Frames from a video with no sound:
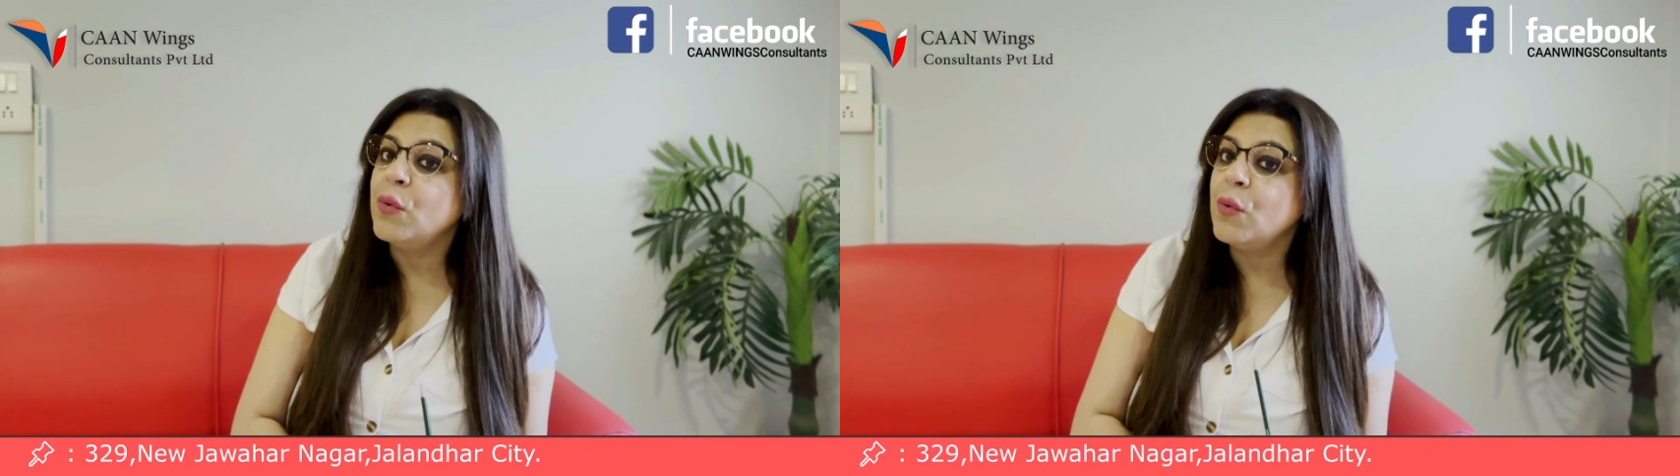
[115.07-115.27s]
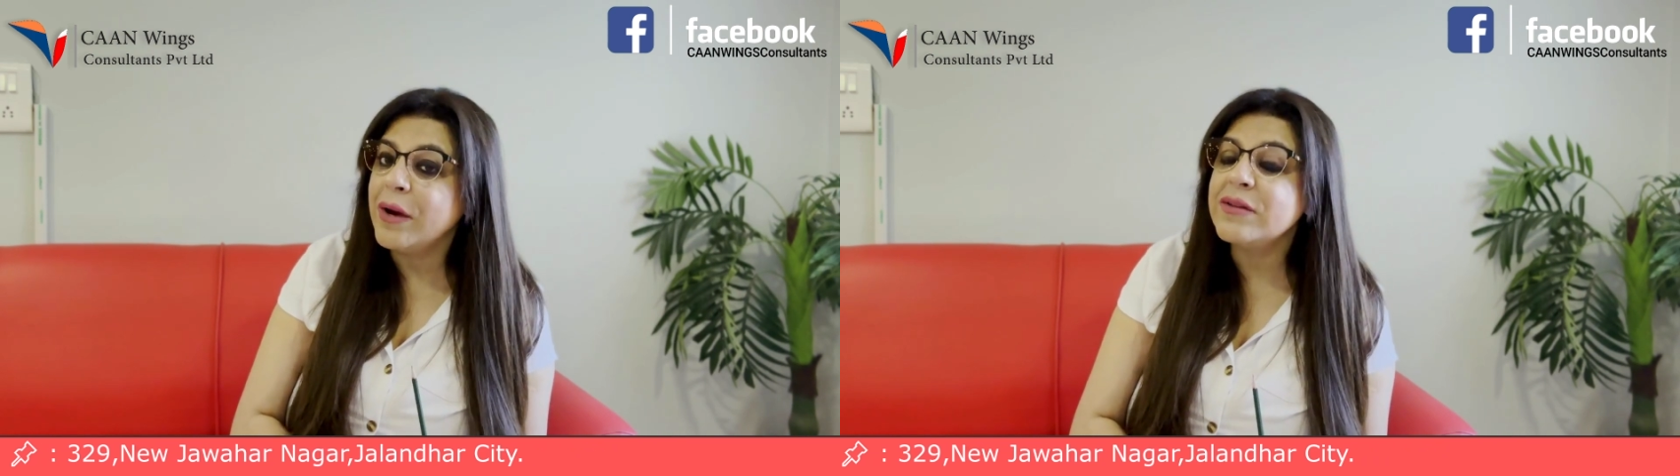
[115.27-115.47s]

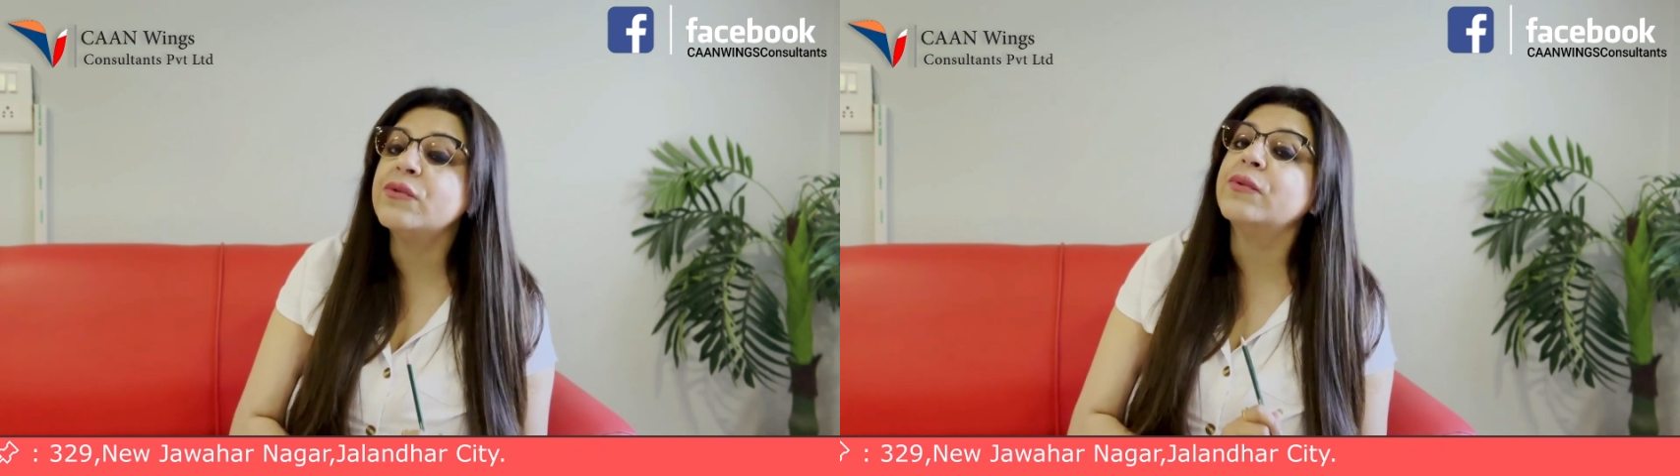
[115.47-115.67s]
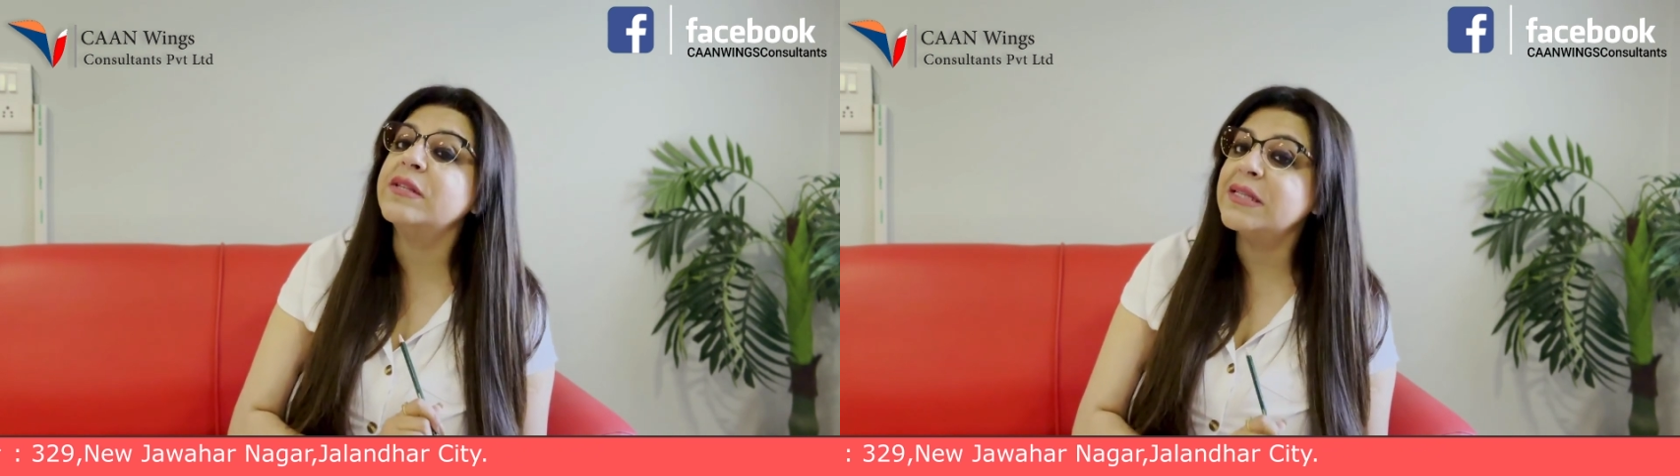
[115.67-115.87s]
who
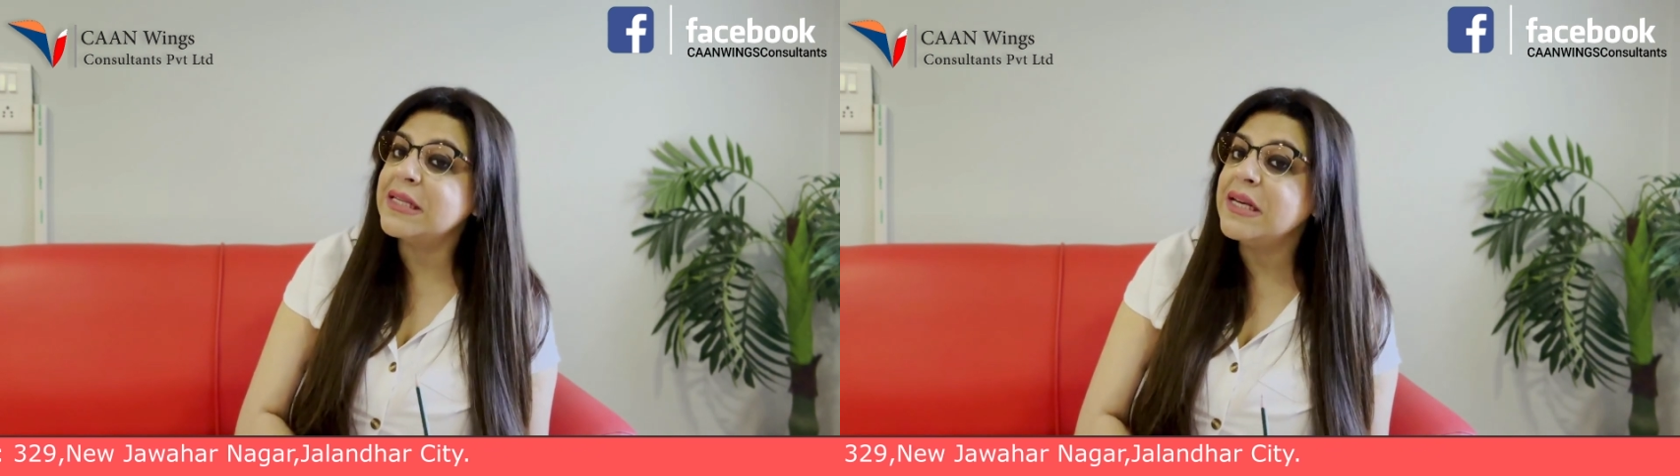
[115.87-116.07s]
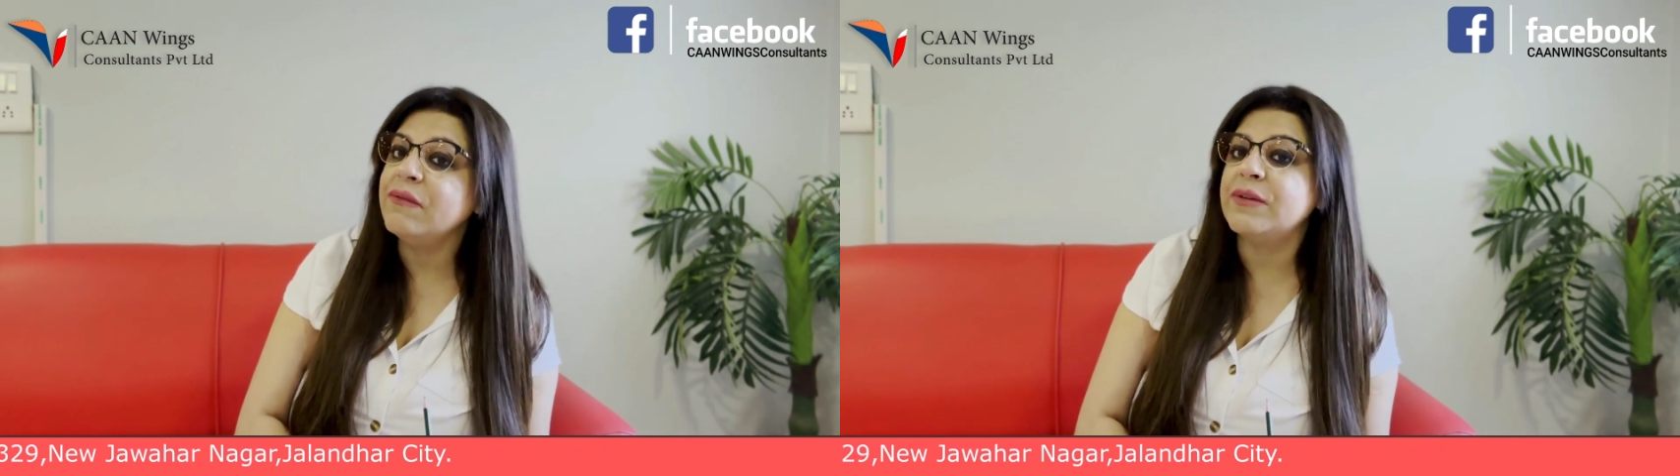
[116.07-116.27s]
has
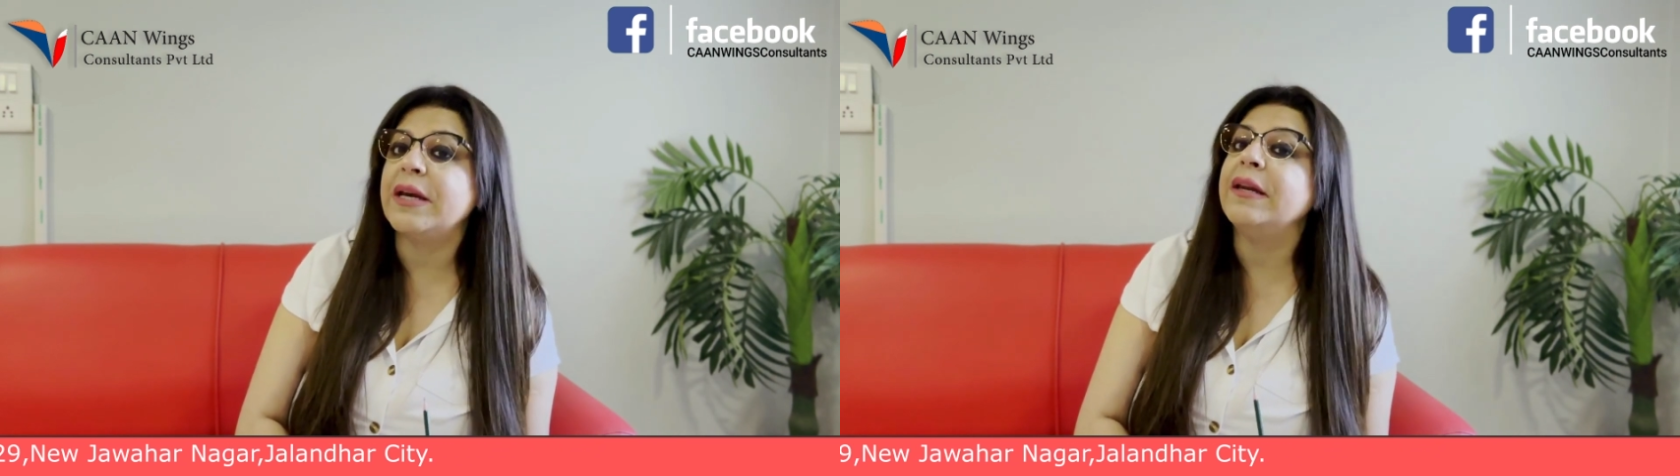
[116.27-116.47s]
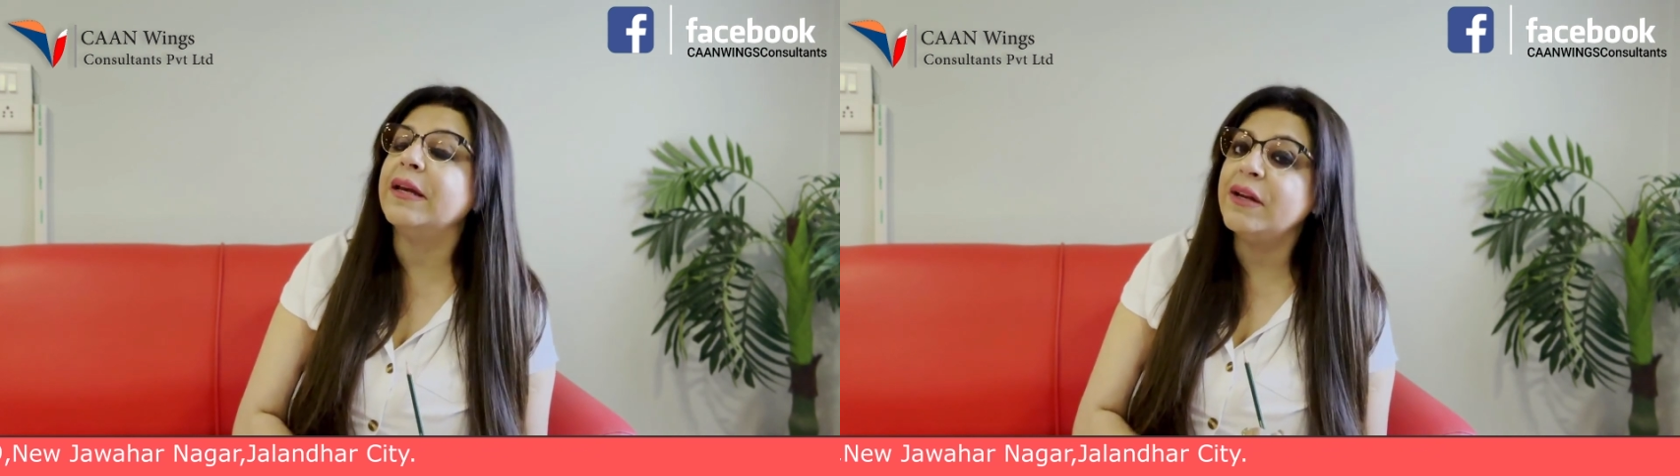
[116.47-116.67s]
received
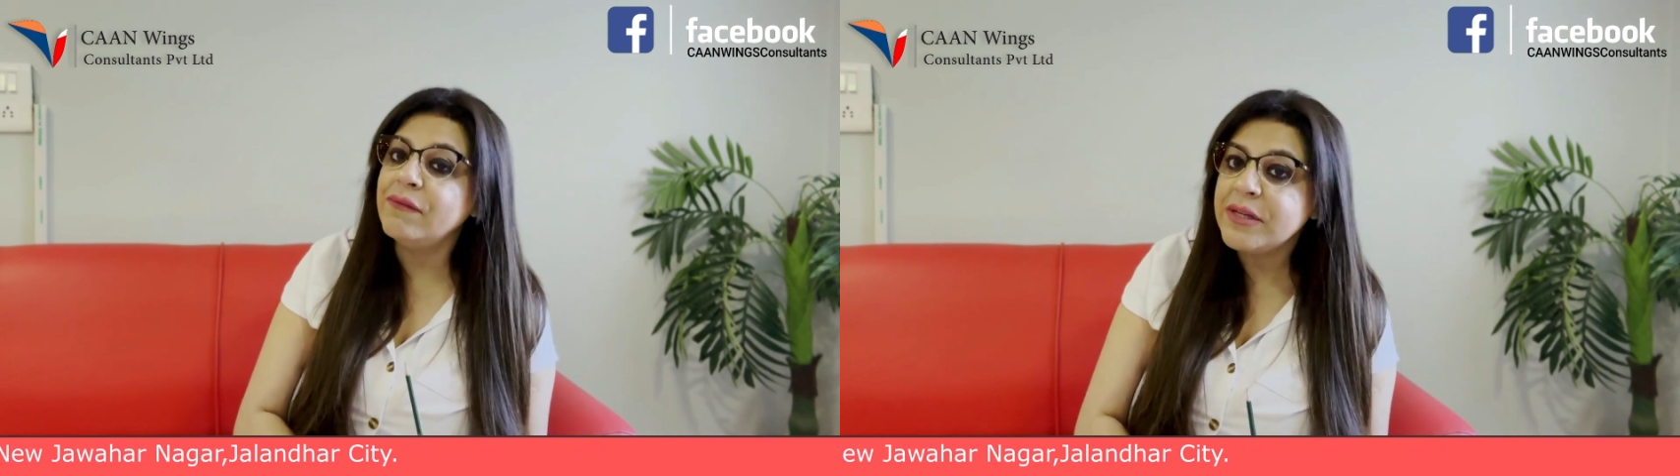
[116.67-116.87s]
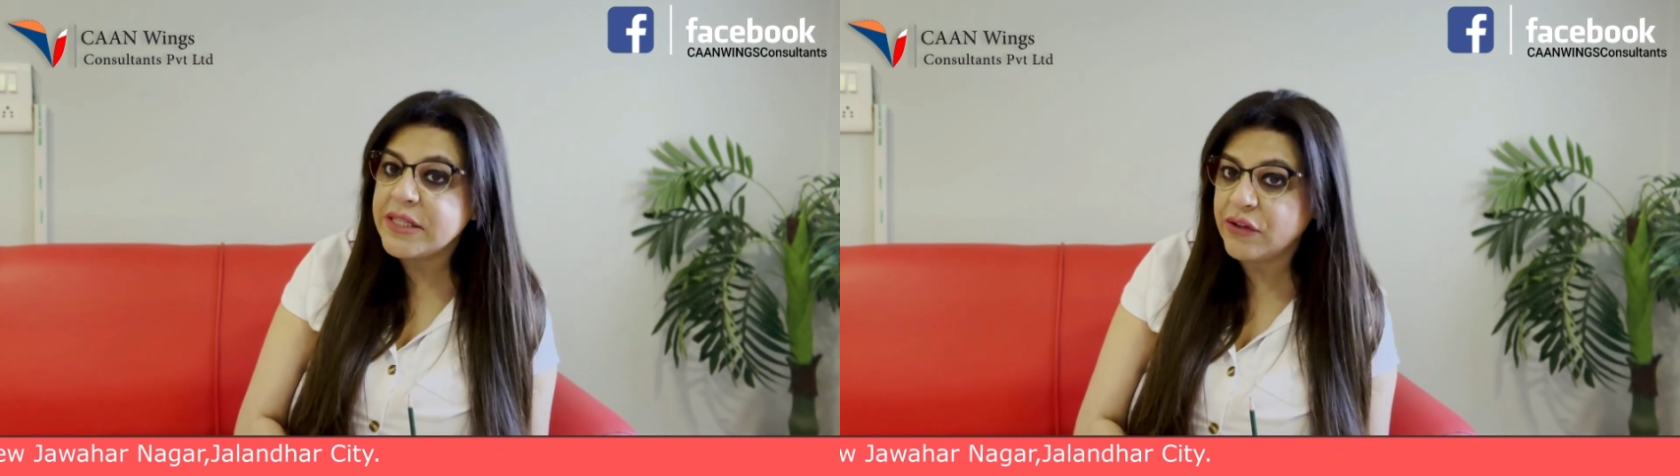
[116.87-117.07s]
an
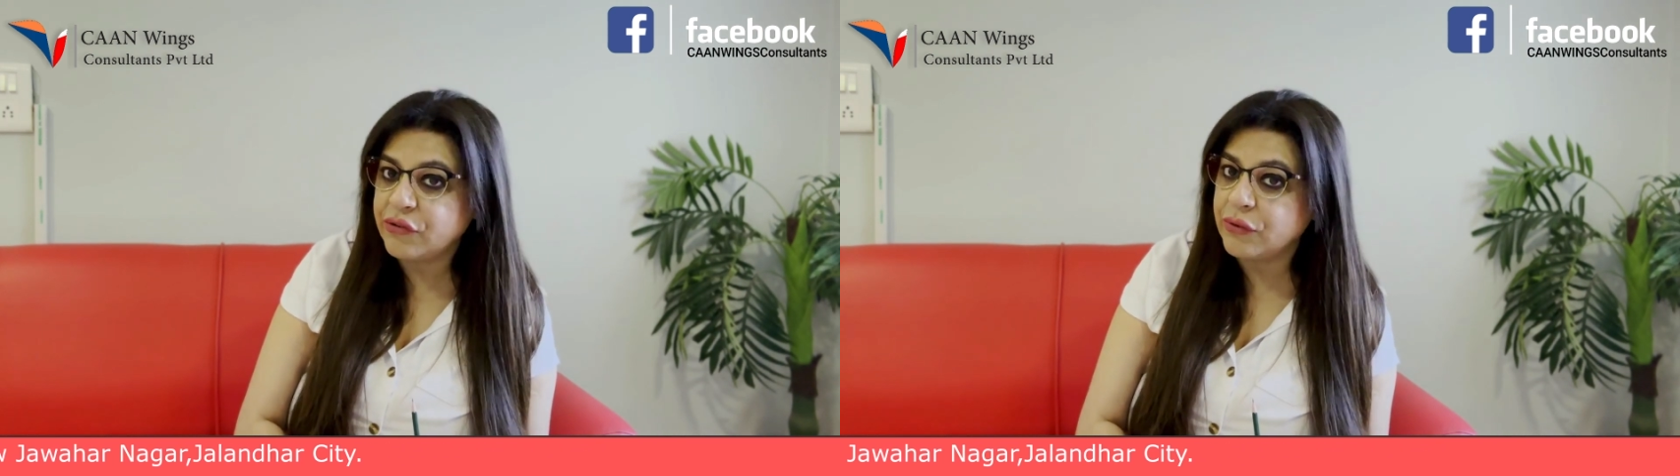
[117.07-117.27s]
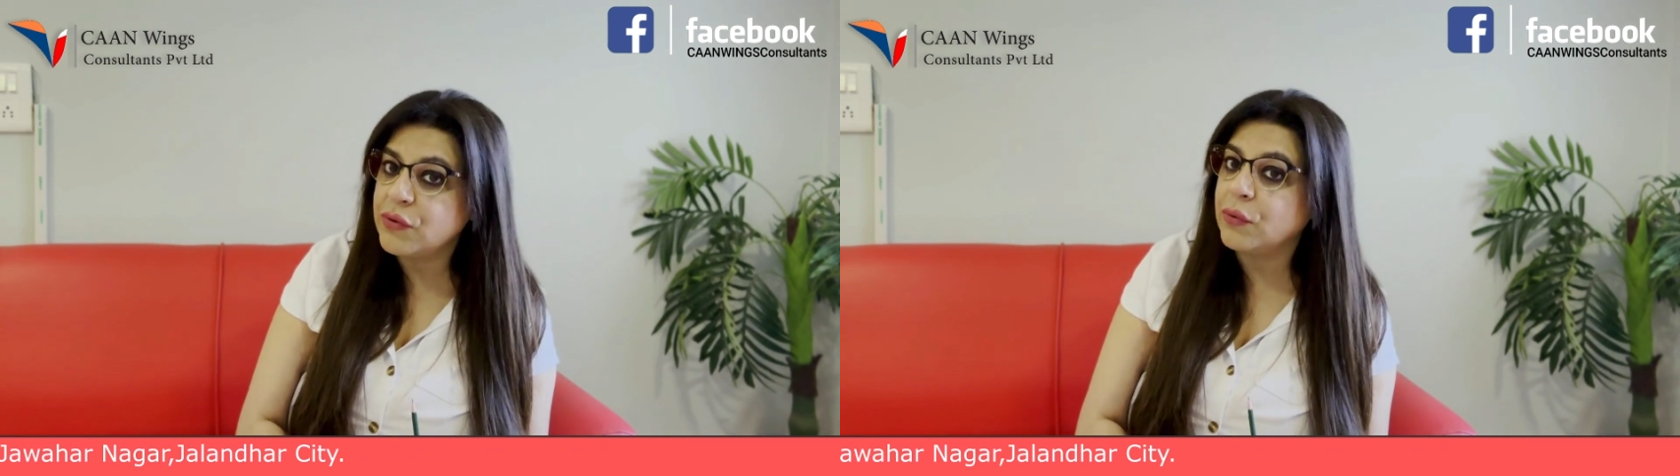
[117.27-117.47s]

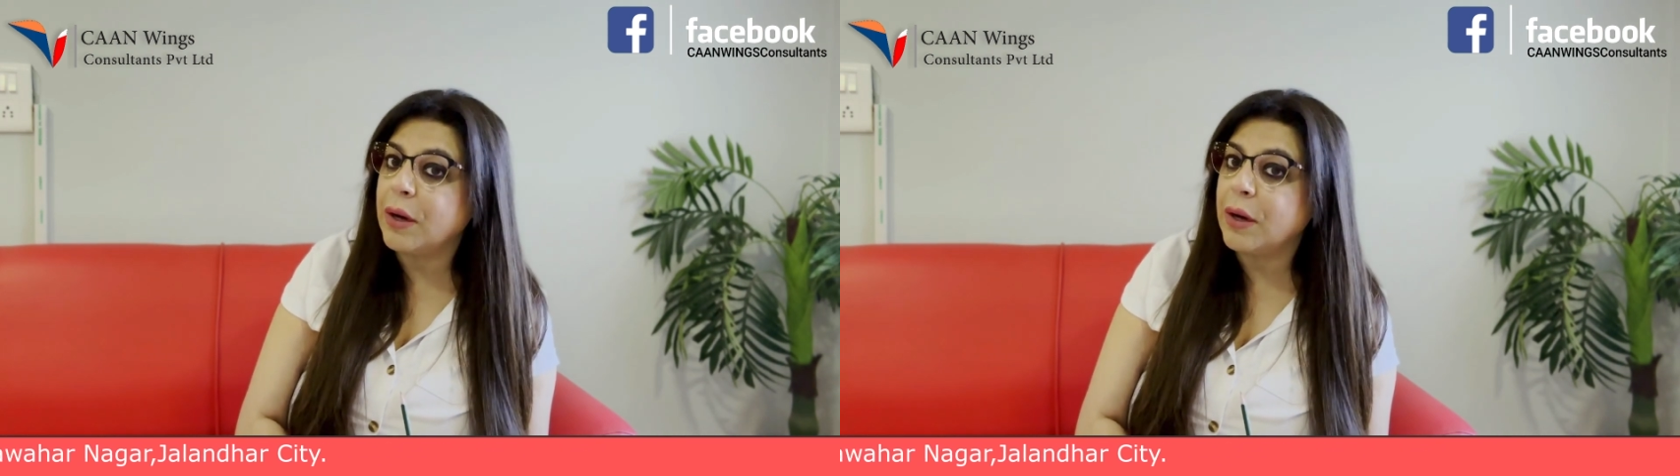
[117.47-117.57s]
invitation to